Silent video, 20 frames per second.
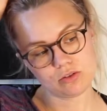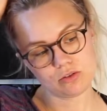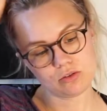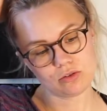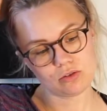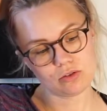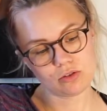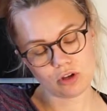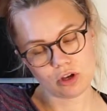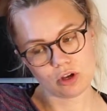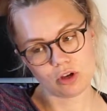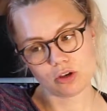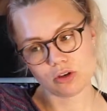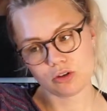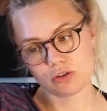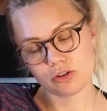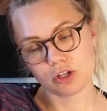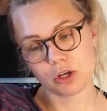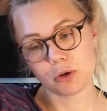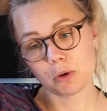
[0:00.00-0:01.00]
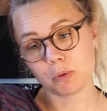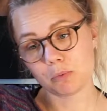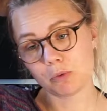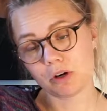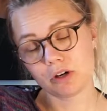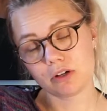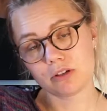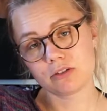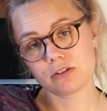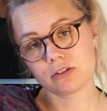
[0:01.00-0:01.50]
So sewing
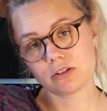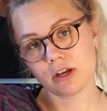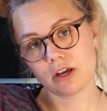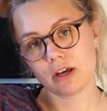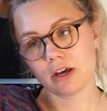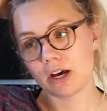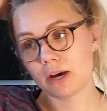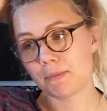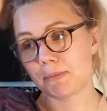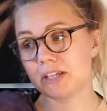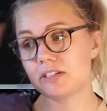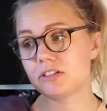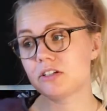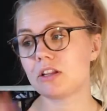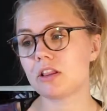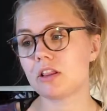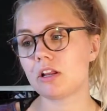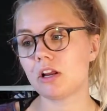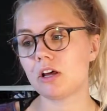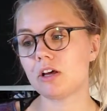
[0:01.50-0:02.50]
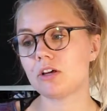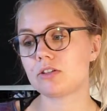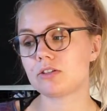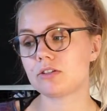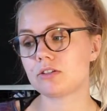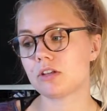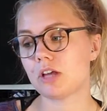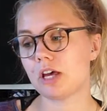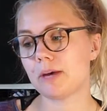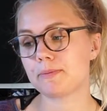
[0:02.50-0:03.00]
wise, I mentioned in the
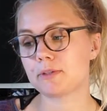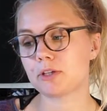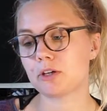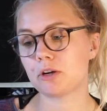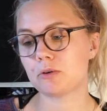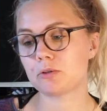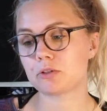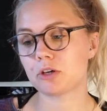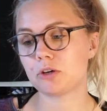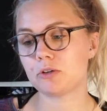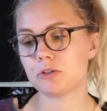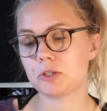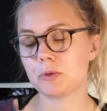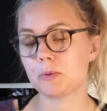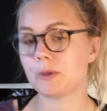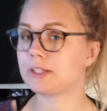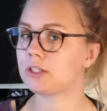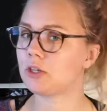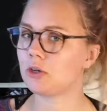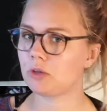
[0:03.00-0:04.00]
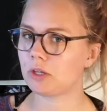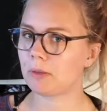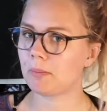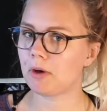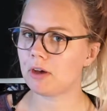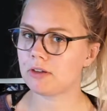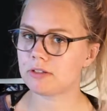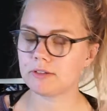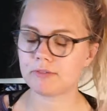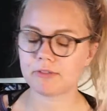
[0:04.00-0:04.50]
last episode I was going to a toga
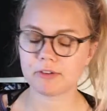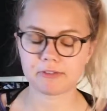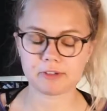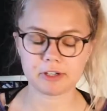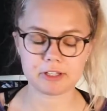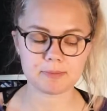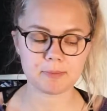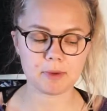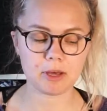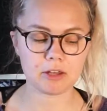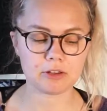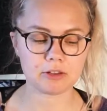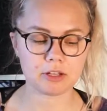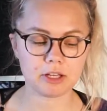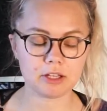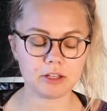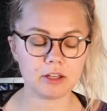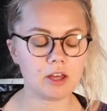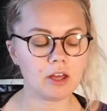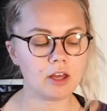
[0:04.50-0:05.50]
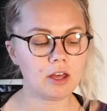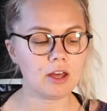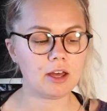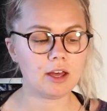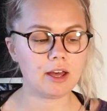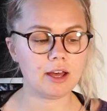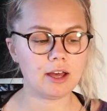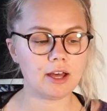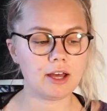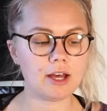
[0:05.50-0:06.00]
party for a friend's birthday.
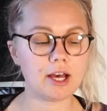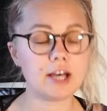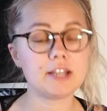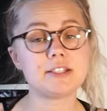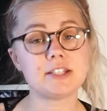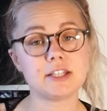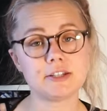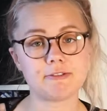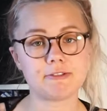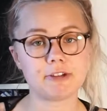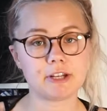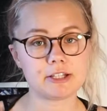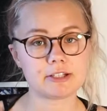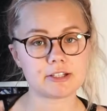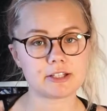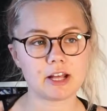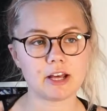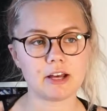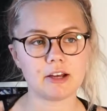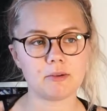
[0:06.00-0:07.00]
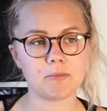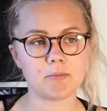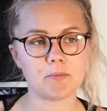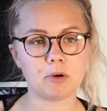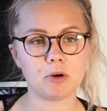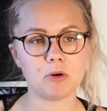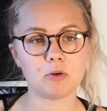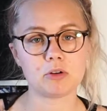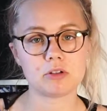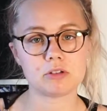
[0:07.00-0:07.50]
I did finish that,
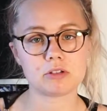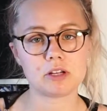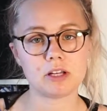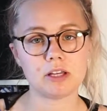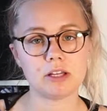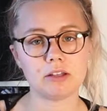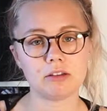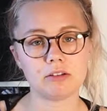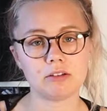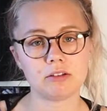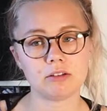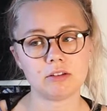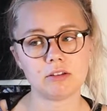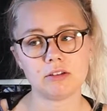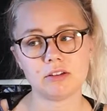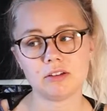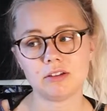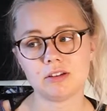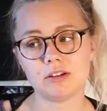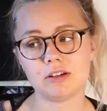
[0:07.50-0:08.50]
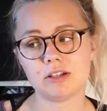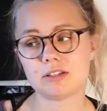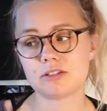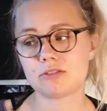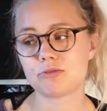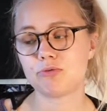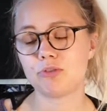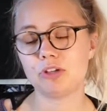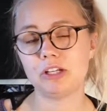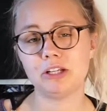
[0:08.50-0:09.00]
but honestly
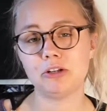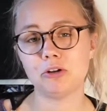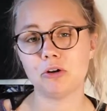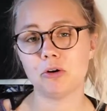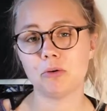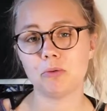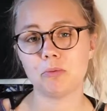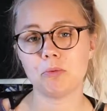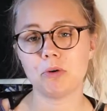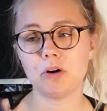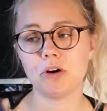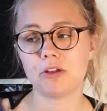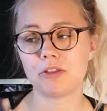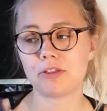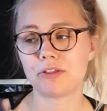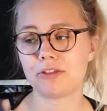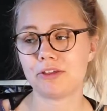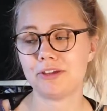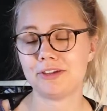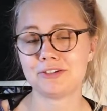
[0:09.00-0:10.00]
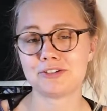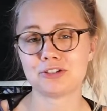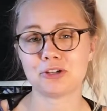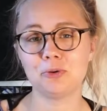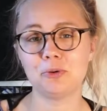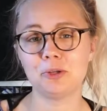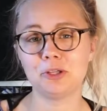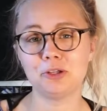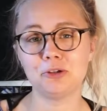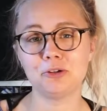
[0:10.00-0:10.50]
it's really not worth
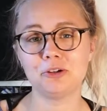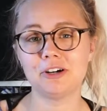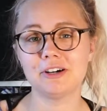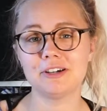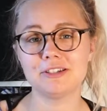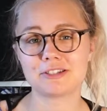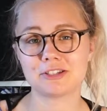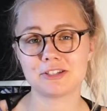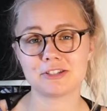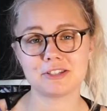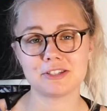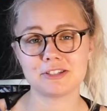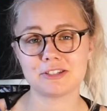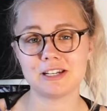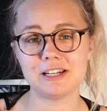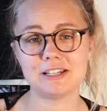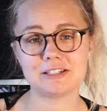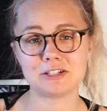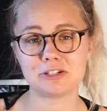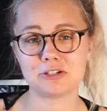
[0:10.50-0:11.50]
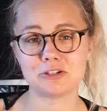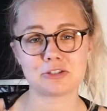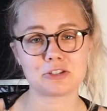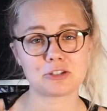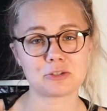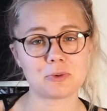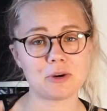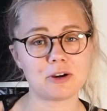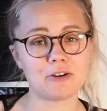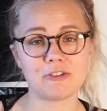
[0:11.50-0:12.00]
showing you guys because it's literally just a
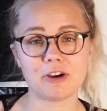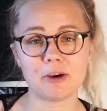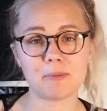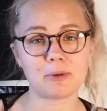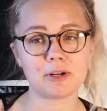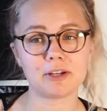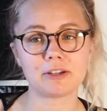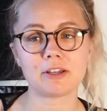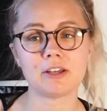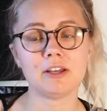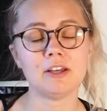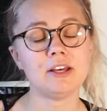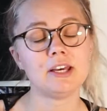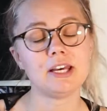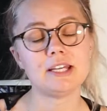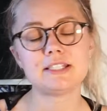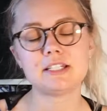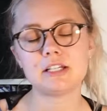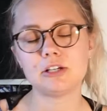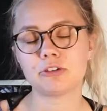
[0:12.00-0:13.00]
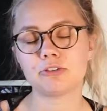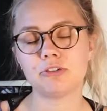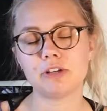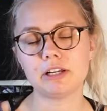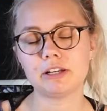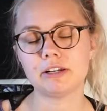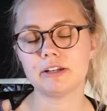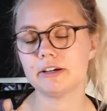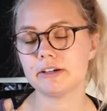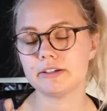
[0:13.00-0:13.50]
square of fabric. It did look
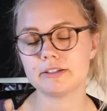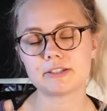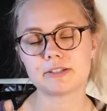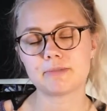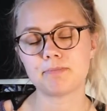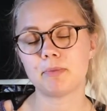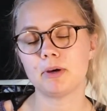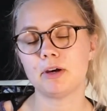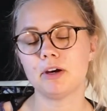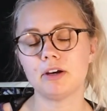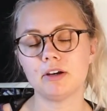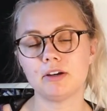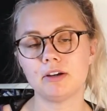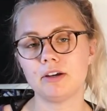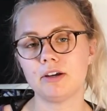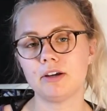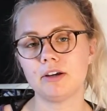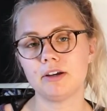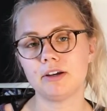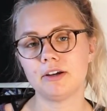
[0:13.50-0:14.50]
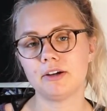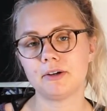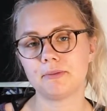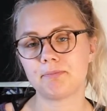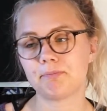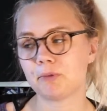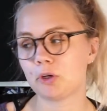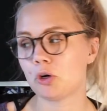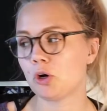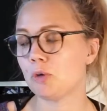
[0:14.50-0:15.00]
really nice, but I
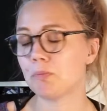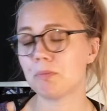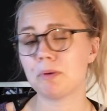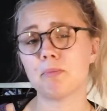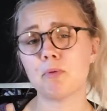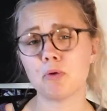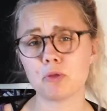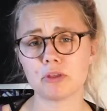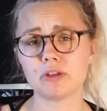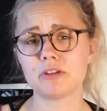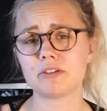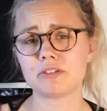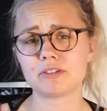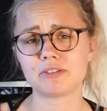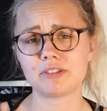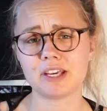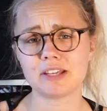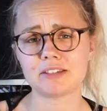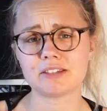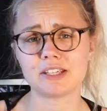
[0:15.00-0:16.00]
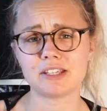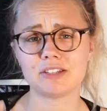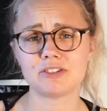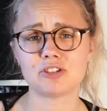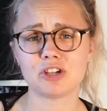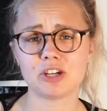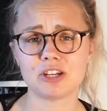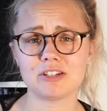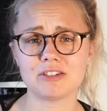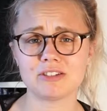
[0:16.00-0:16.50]
can't be bothered getting
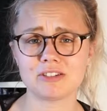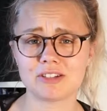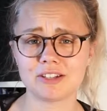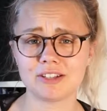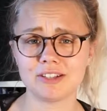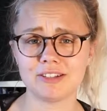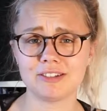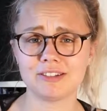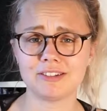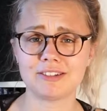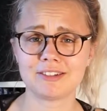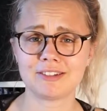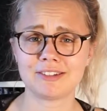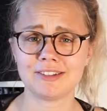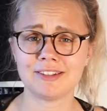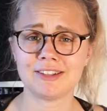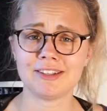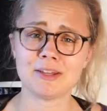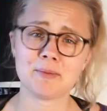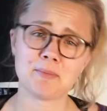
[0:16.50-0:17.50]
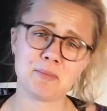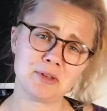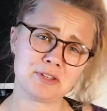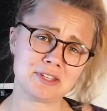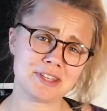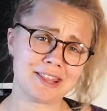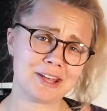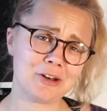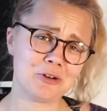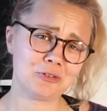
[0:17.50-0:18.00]
changed and
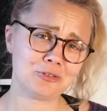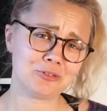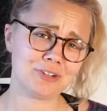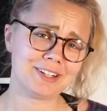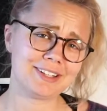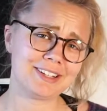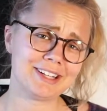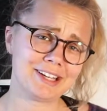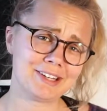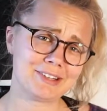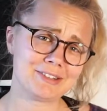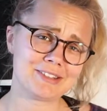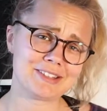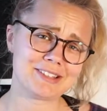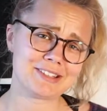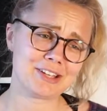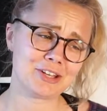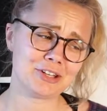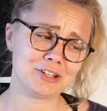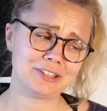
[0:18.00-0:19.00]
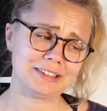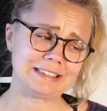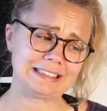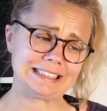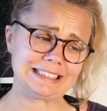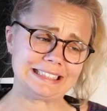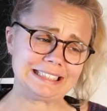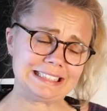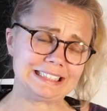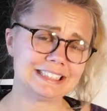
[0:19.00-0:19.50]
putting that on right now, so
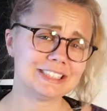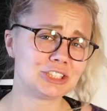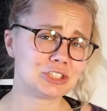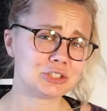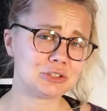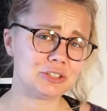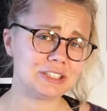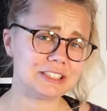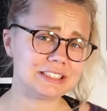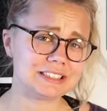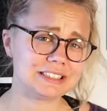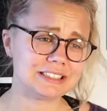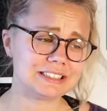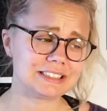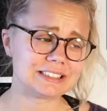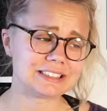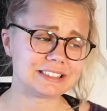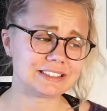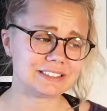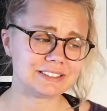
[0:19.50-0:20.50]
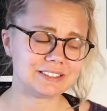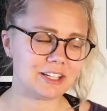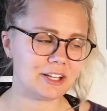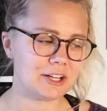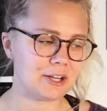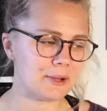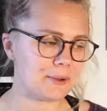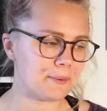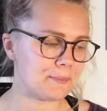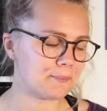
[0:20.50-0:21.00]
sorry guys.
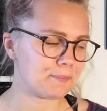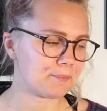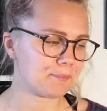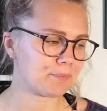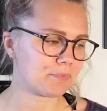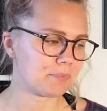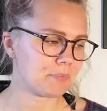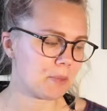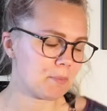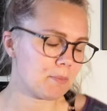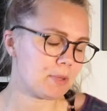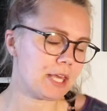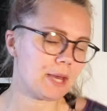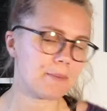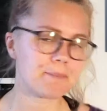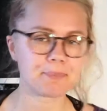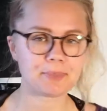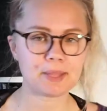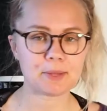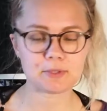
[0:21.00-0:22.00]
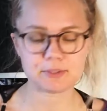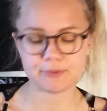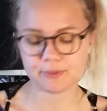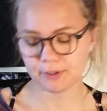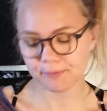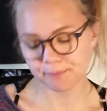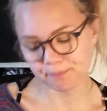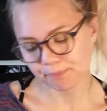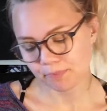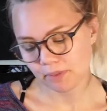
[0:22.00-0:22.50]
But yeah, that was
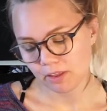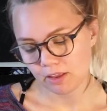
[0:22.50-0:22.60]
fun.